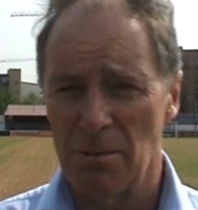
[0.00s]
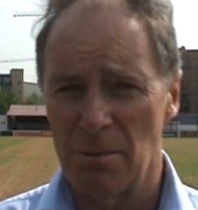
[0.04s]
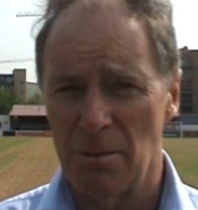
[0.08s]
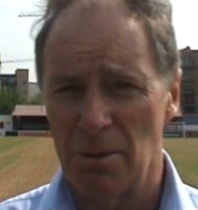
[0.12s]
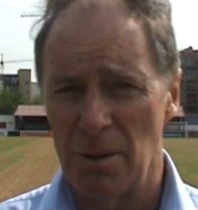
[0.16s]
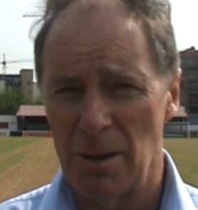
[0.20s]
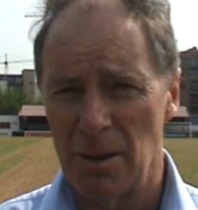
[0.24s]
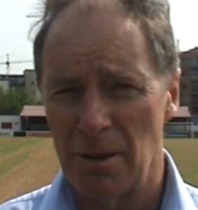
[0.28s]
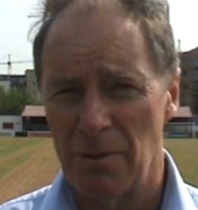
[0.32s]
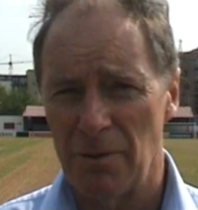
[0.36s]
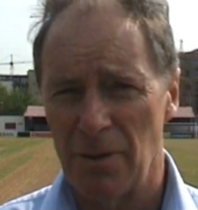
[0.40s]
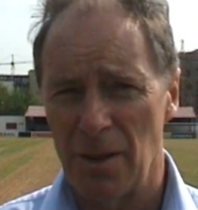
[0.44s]

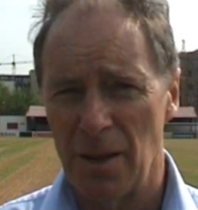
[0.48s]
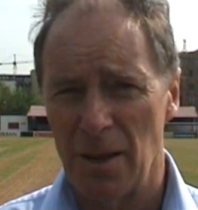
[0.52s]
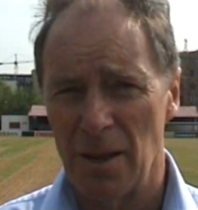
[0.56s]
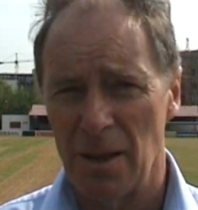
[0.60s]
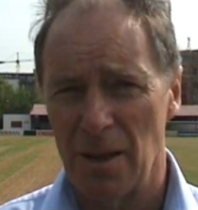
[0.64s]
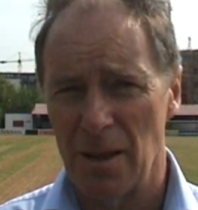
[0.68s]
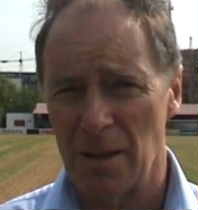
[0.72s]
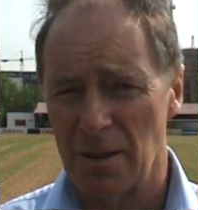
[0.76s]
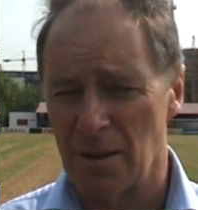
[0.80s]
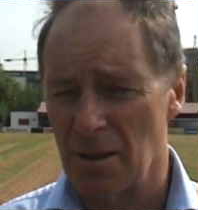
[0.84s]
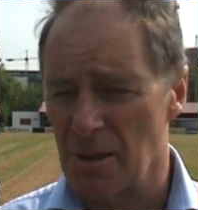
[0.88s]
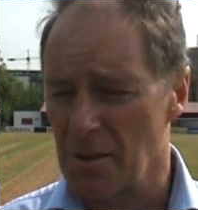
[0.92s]

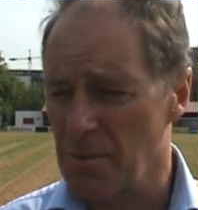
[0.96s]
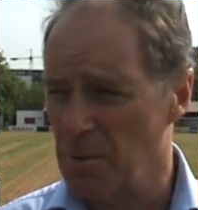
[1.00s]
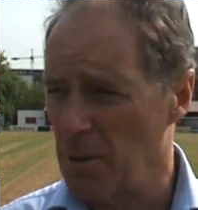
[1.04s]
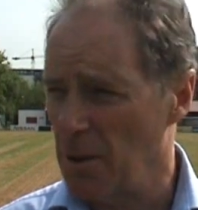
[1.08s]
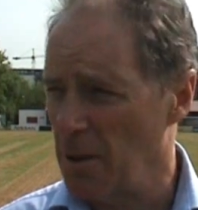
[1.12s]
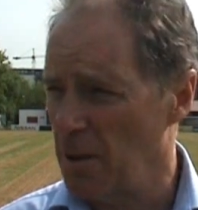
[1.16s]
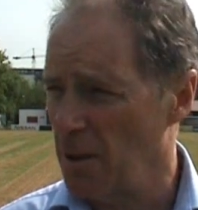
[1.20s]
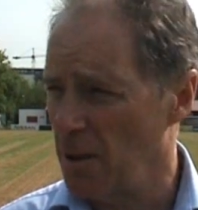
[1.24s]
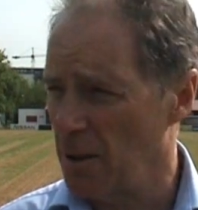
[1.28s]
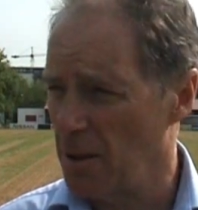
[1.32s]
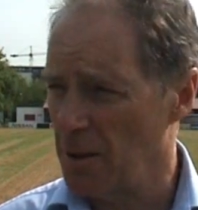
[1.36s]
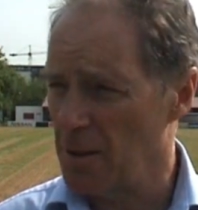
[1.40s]
There's
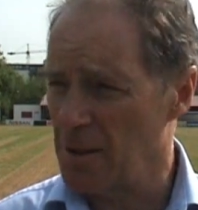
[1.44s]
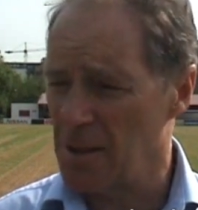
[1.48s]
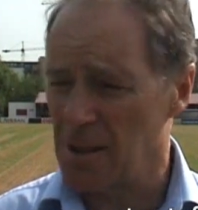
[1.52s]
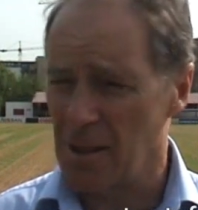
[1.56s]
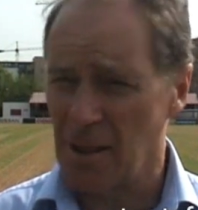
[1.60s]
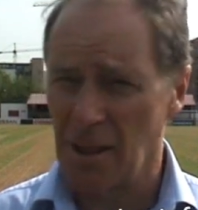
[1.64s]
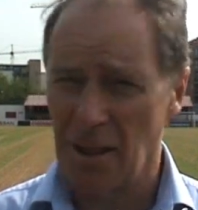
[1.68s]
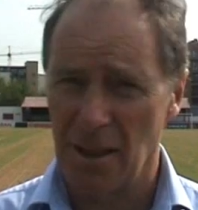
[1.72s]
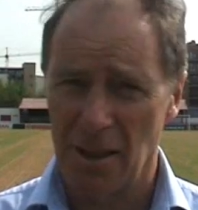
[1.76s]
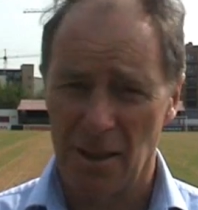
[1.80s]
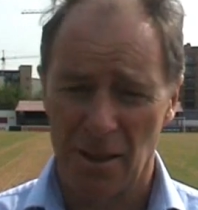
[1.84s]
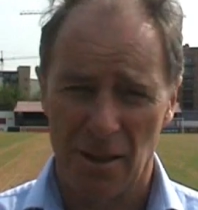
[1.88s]
been a lot of
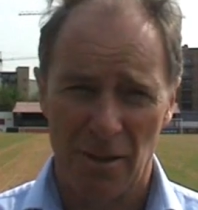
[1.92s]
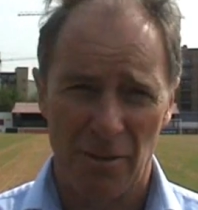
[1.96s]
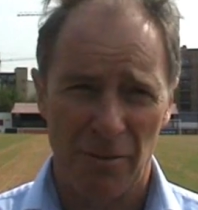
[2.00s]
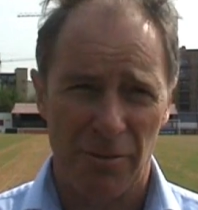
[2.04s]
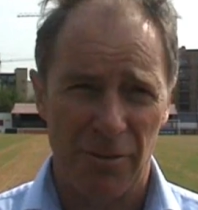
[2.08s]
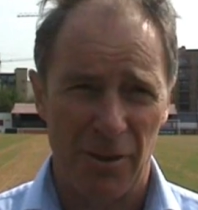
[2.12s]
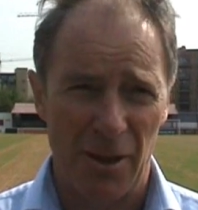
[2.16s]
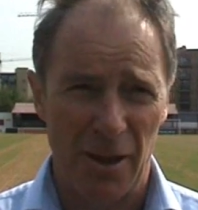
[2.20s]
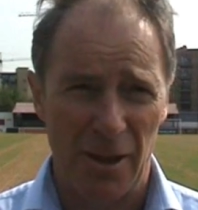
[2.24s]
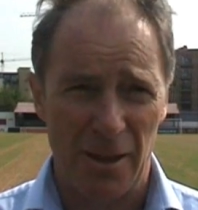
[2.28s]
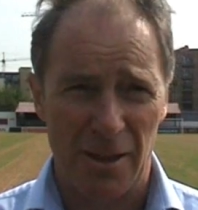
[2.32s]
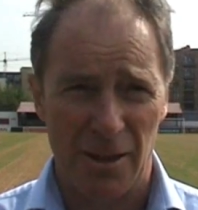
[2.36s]
seeding and
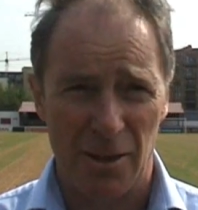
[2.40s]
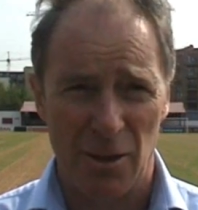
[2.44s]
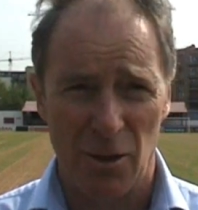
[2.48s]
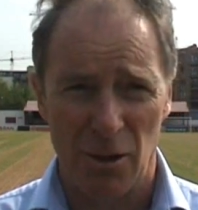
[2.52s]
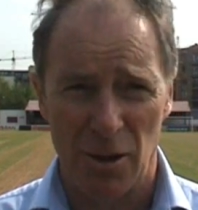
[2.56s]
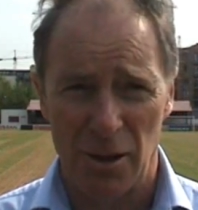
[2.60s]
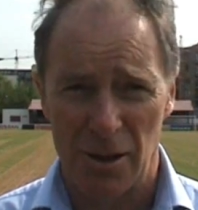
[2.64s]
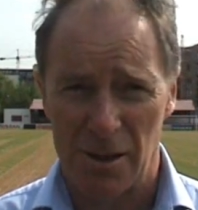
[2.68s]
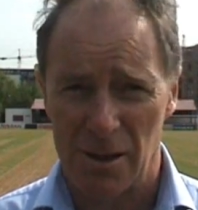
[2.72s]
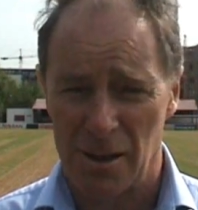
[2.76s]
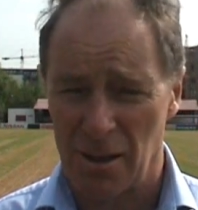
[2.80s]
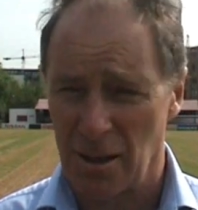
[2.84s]

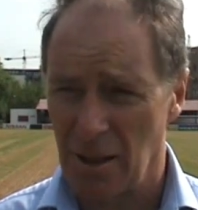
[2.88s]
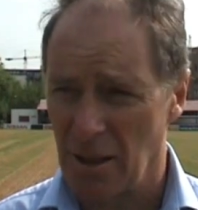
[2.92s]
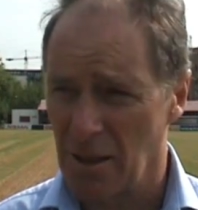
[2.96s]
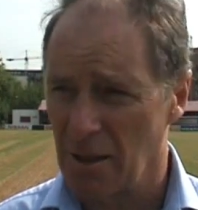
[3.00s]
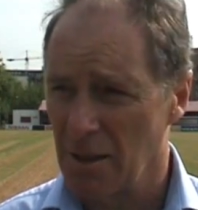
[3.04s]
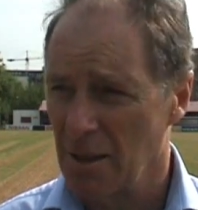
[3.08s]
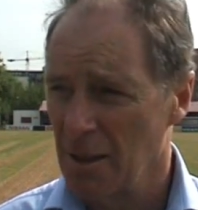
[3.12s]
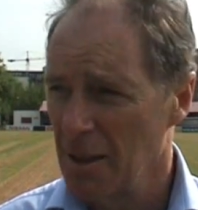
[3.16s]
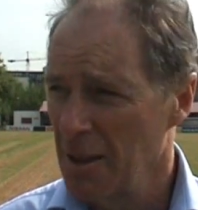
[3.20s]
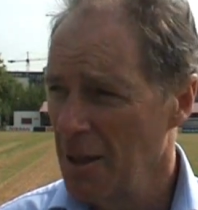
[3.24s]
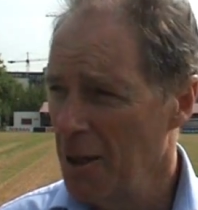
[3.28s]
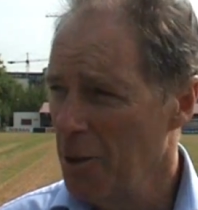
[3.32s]
fertilising and
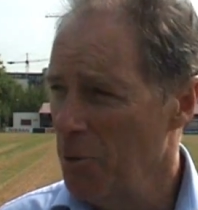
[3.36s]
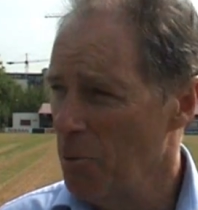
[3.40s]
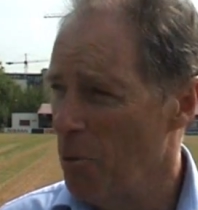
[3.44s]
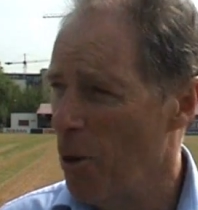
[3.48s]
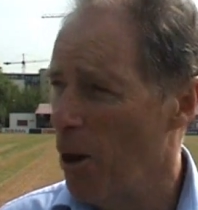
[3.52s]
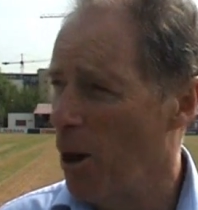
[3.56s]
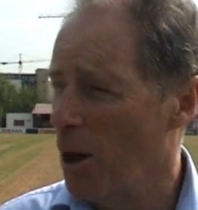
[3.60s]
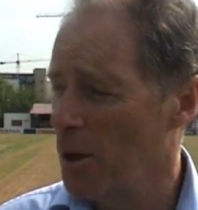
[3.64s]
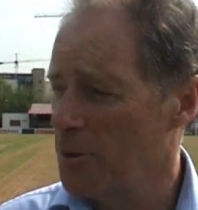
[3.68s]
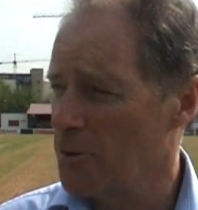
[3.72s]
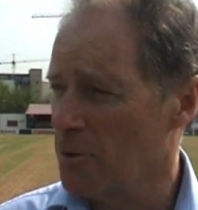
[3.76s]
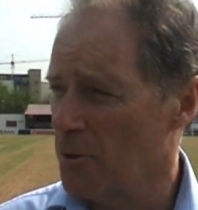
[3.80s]

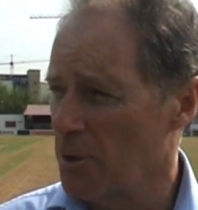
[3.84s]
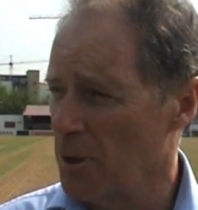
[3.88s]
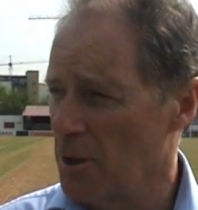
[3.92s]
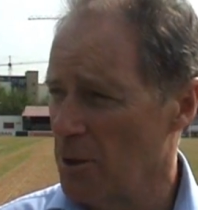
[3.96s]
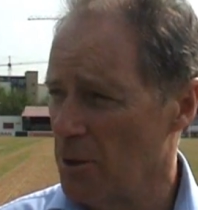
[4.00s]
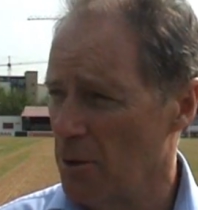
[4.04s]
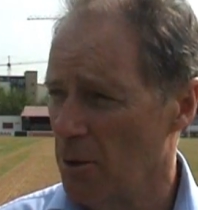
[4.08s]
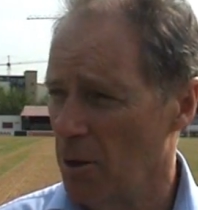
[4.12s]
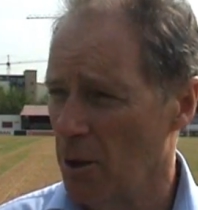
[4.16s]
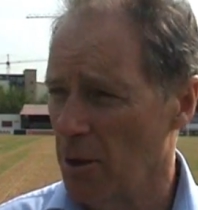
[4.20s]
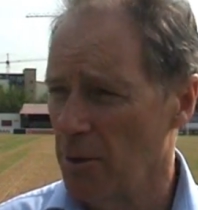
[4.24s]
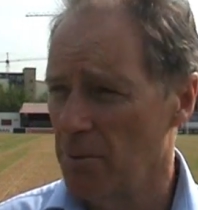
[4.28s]

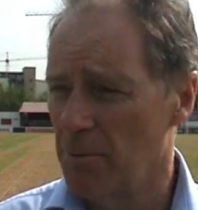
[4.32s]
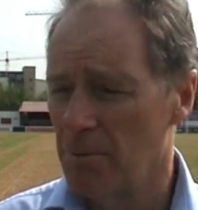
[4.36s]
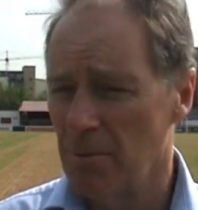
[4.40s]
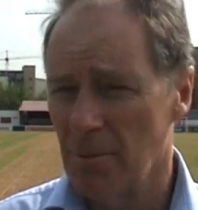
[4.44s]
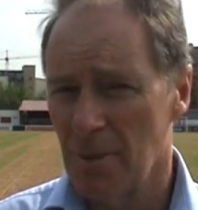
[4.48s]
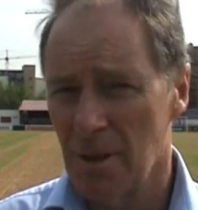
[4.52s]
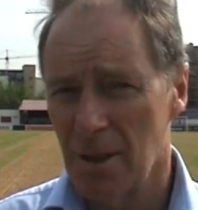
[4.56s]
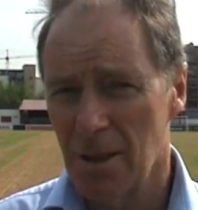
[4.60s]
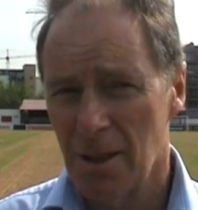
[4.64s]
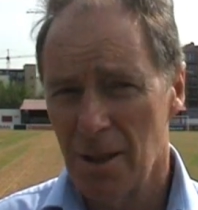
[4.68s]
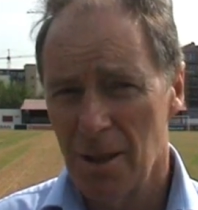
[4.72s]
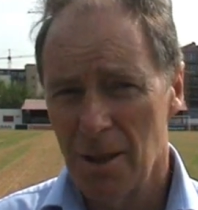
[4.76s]
watering done,
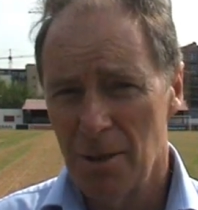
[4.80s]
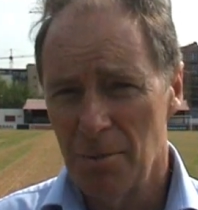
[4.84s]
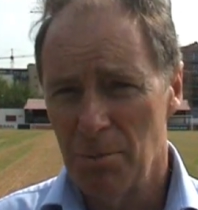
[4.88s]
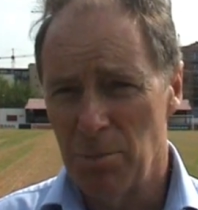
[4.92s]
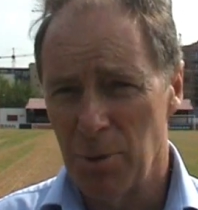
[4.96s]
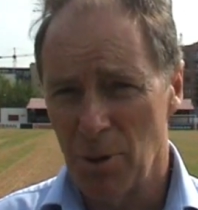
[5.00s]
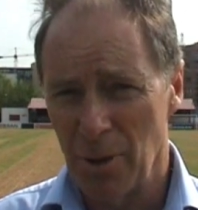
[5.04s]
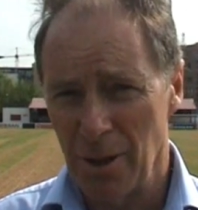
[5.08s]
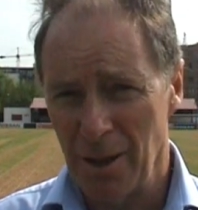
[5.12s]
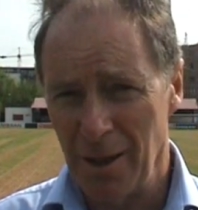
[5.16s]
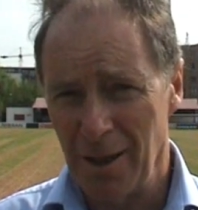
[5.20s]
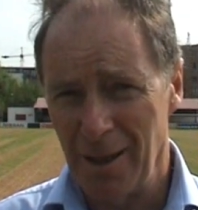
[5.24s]

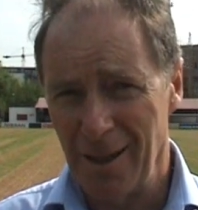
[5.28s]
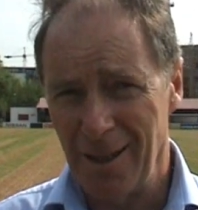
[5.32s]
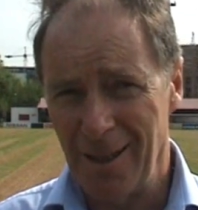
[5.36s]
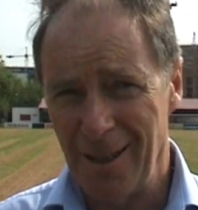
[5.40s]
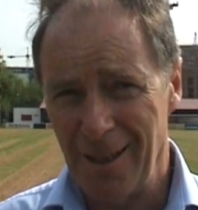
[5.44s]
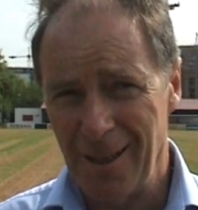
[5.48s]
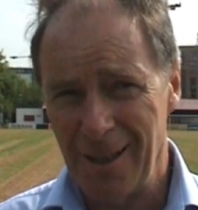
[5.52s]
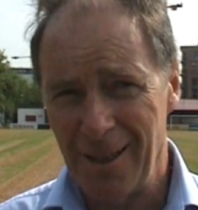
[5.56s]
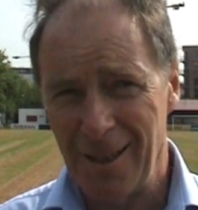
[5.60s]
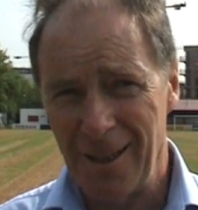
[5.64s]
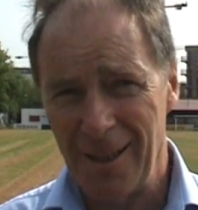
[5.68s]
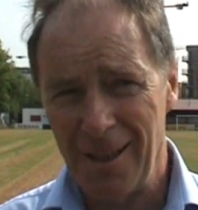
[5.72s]
but
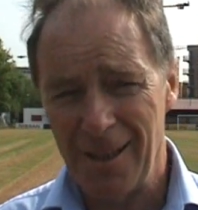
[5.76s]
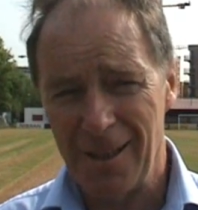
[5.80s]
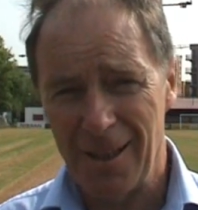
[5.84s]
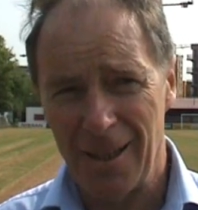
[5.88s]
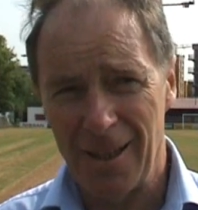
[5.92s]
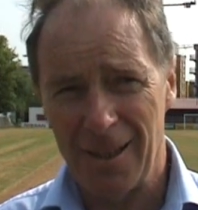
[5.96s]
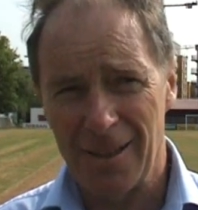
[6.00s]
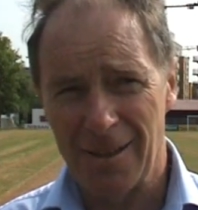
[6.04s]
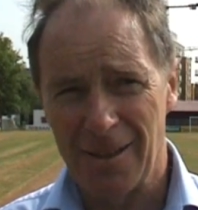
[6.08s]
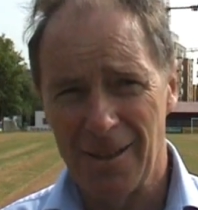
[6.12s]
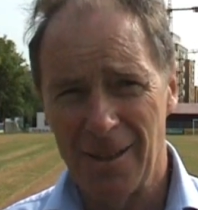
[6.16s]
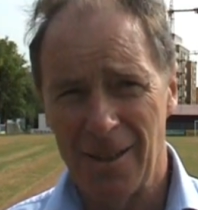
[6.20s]

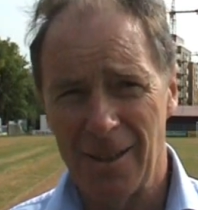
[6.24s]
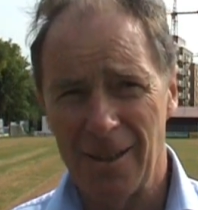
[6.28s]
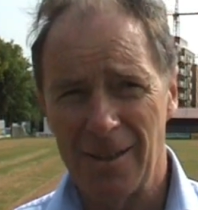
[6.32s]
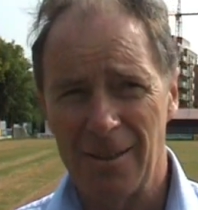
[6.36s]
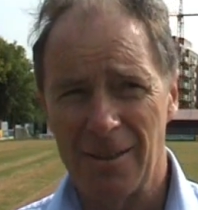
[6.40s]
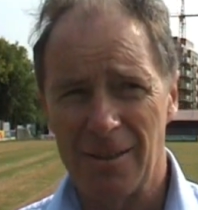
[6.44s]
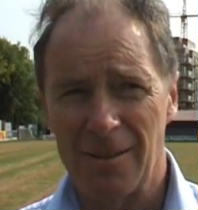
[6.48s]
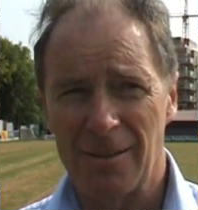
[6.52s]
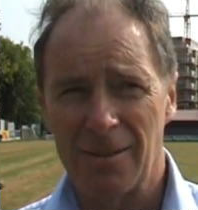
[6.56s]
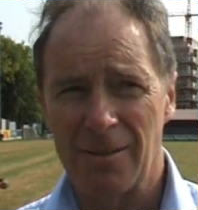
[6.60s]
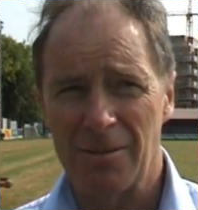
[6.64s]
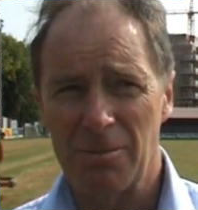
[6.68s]
it
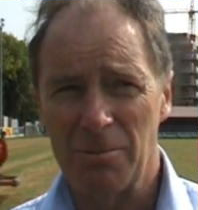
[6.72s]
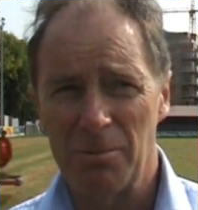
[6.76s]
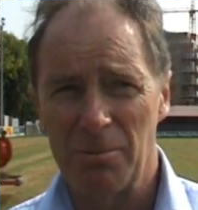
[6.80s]
needed,